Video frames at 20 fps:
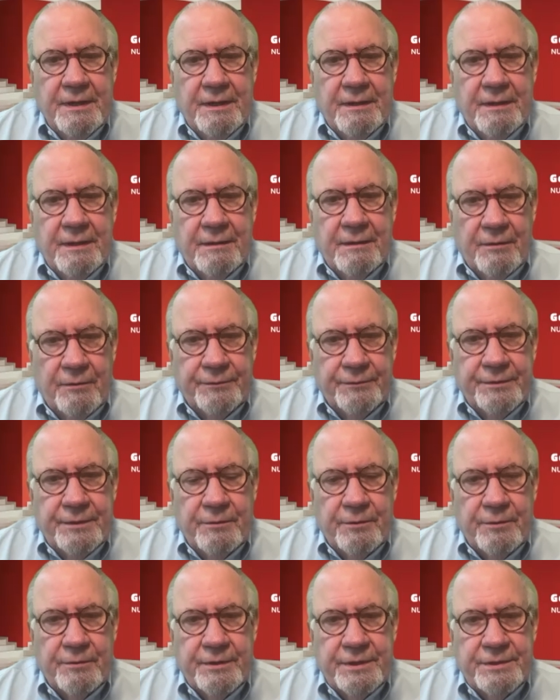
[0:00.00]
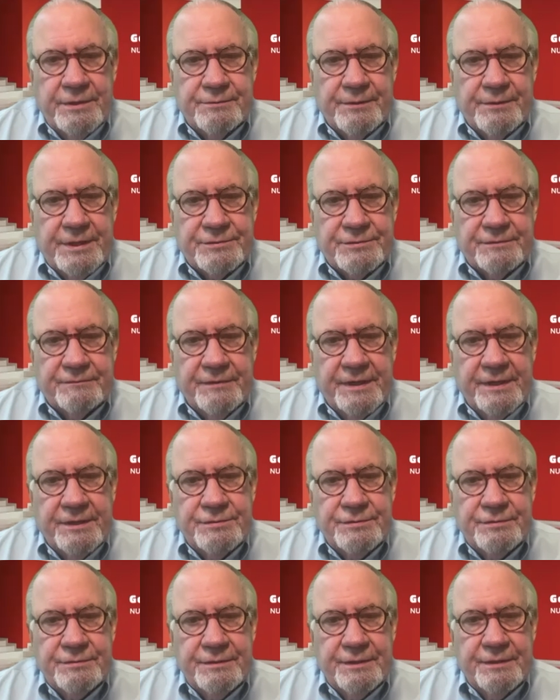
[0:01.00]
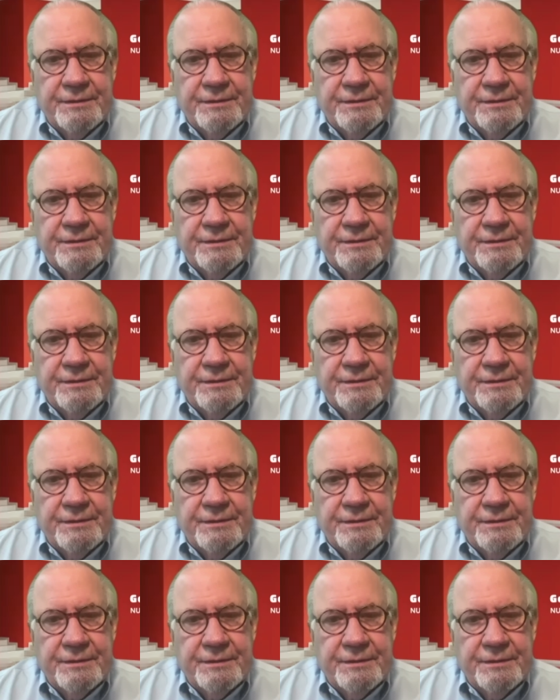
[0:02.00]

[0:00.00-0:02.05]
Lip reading: on the Oak Ridge Reservation.